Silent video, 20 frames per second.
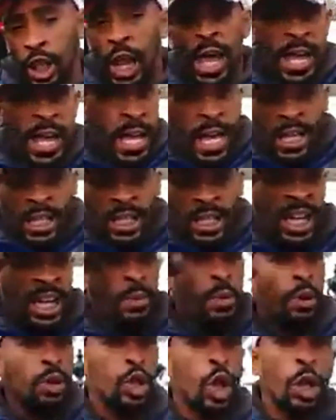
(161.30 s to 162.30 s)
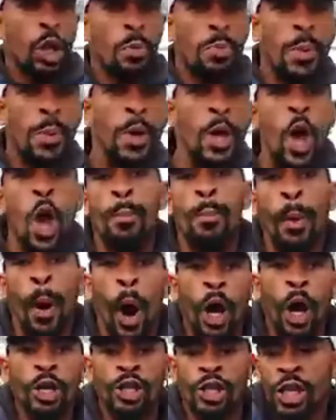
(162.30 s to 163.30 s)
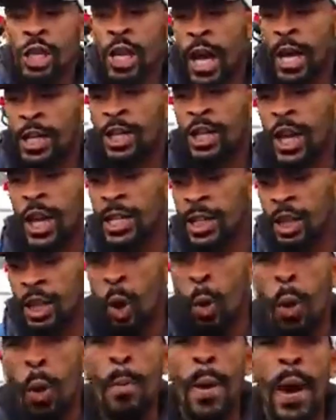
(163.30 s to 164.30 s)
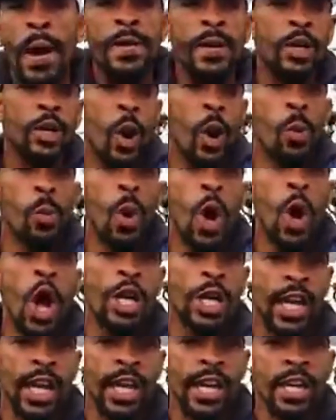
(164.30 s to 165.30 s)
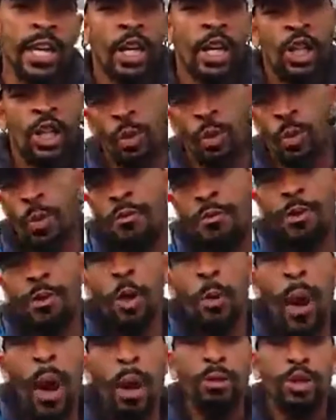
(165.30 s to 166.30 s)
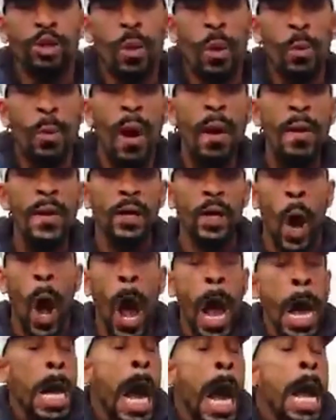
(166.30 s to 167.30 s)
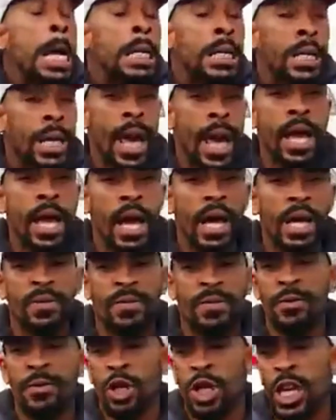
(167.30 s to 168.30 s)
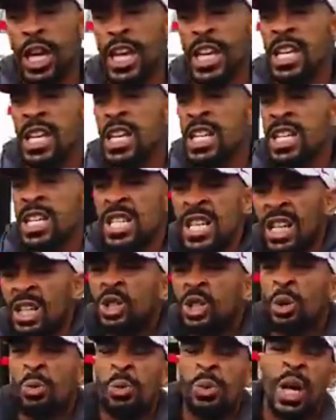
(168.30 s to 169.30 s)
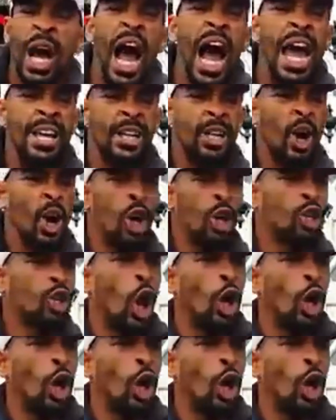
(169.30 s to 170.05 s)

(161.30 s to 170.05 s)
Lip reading: Said he was going to be her boss, and she had to go to America working, so we flew out to America, yeah, and fucking some guy called Donald